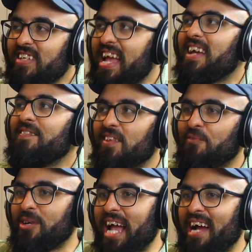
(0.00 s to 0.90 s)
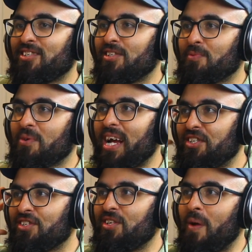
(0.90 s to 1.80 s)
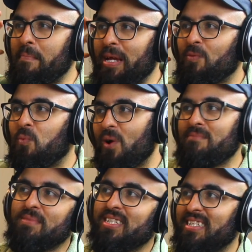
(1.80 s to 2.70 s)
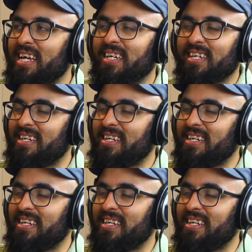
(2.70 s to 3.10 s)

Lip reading: a handful of reactions where I just know I made one mistake,